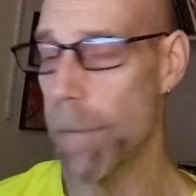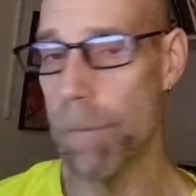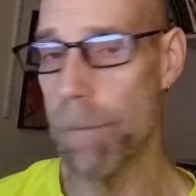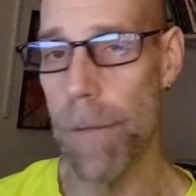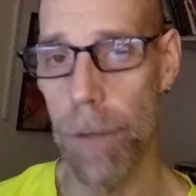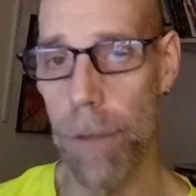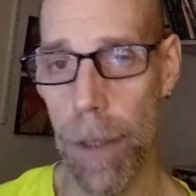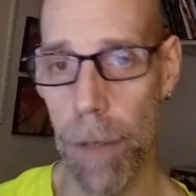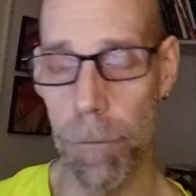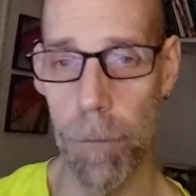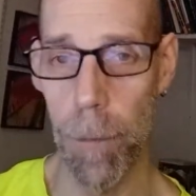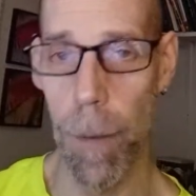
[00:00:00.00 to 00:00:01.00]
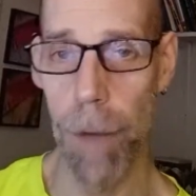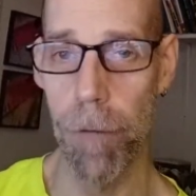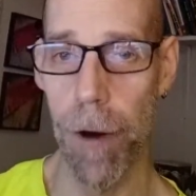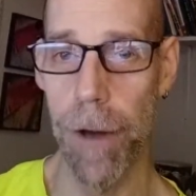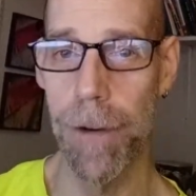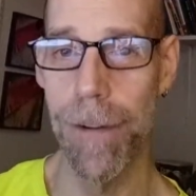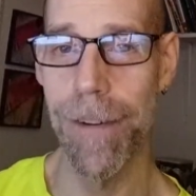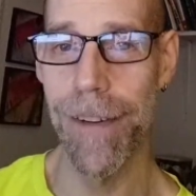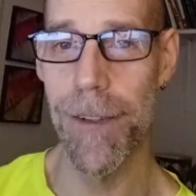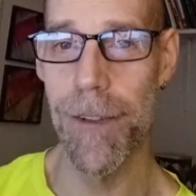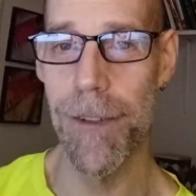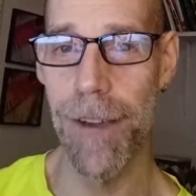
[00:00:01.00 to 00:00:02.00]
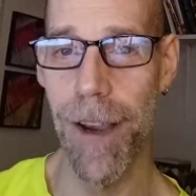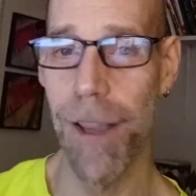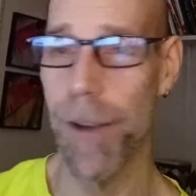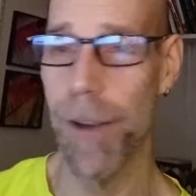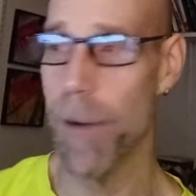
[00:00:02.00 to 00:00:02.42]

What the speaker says: It's a gift from my friend, Jay.